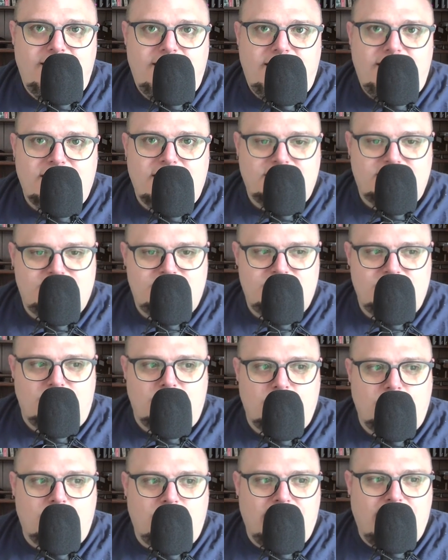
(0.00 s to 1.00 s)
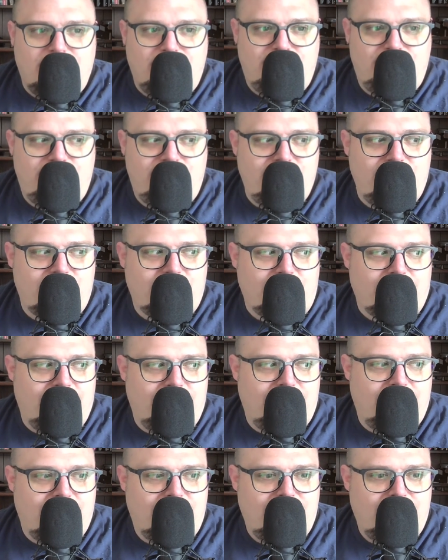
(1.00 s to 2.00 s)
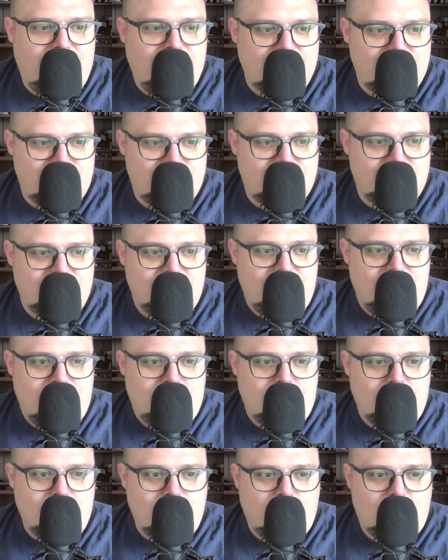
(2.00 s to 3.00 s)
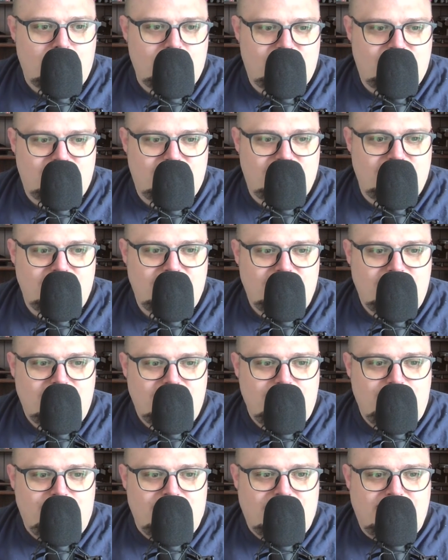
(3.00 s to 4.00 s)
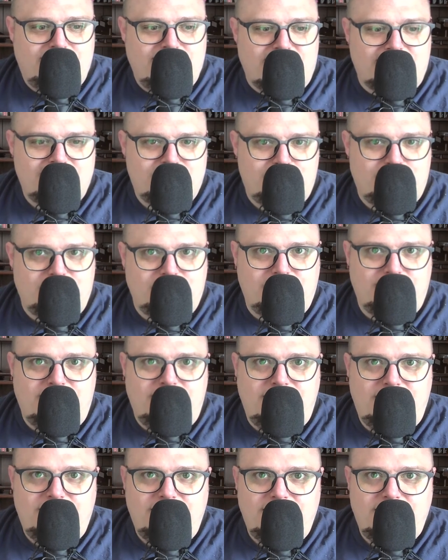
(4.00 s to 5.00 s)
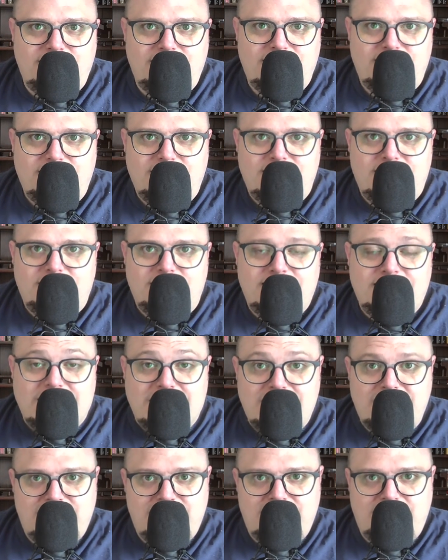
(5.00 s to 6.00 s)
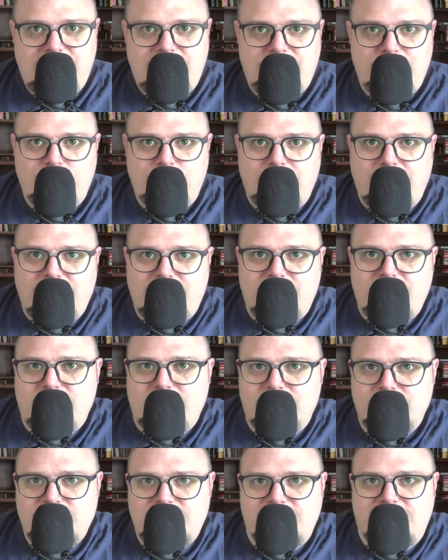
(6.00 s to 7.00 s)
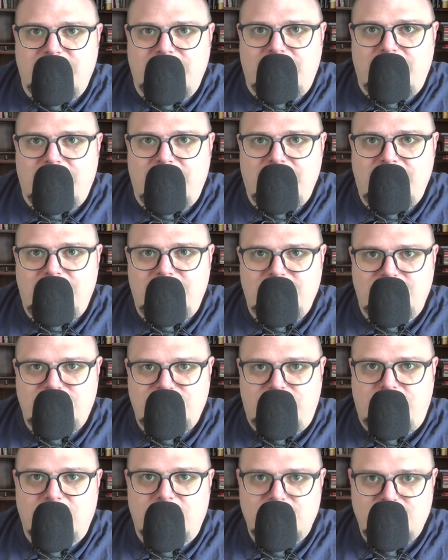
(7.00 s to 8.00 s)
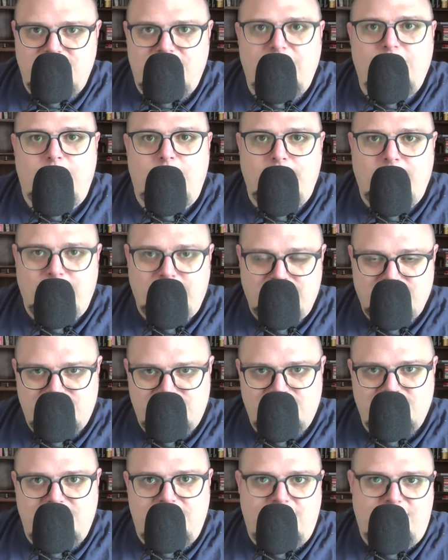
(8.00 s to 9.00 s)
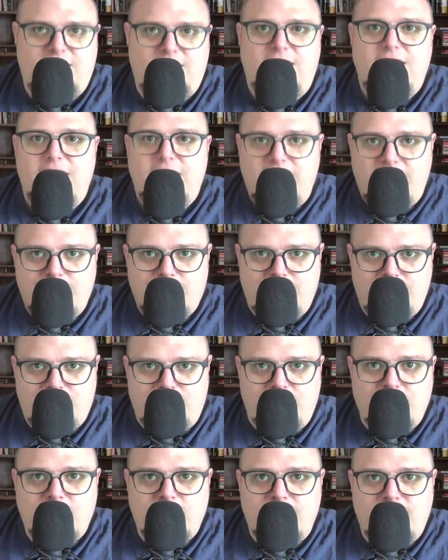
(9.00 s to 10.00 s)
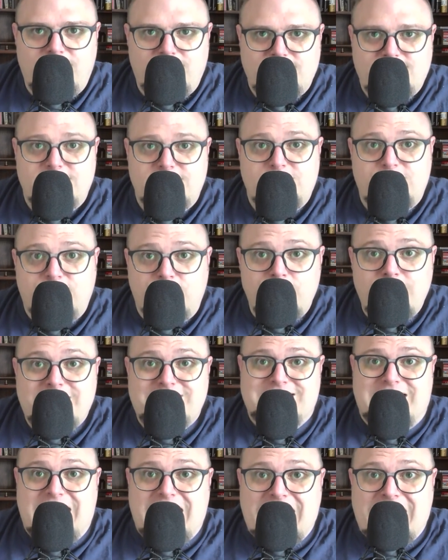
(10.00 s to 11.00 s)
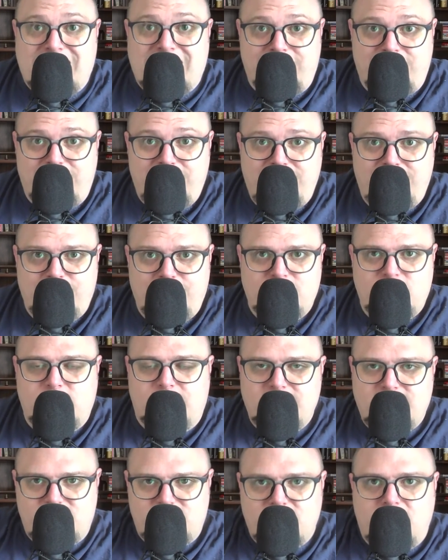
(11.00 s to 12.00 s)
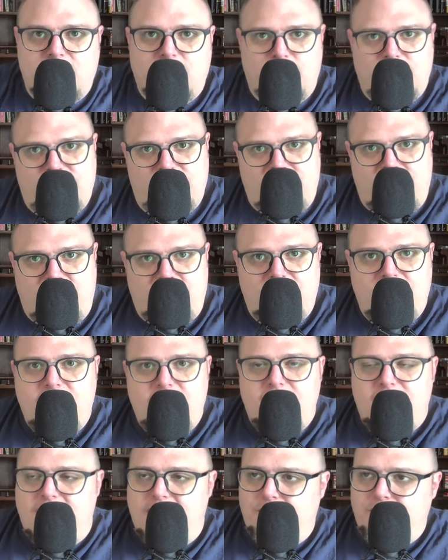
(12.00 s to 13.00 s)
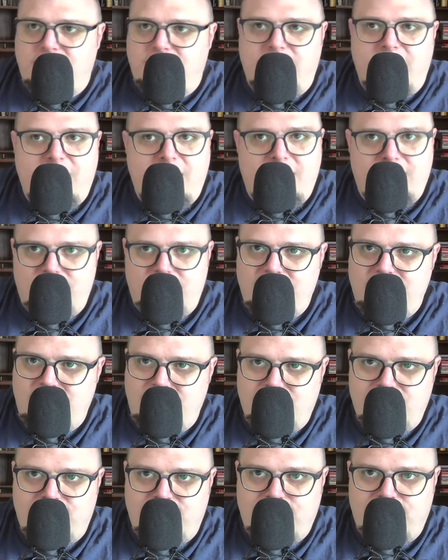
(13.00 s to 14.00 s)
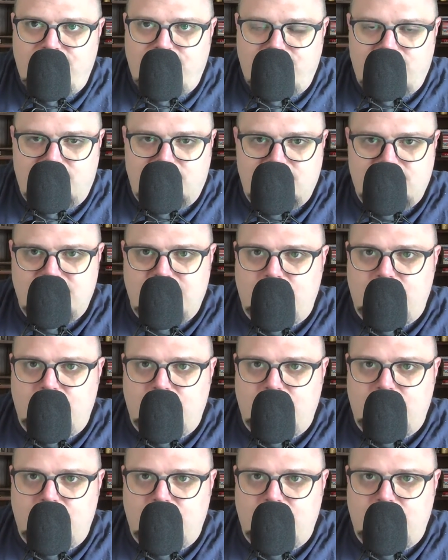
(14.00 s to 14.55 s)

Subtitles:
And so what I feel like is most desperately needed when I come to God to talk to Him about my sin and my brokenness is for me to honor Him. And so I start with that. I want to honor Him first. I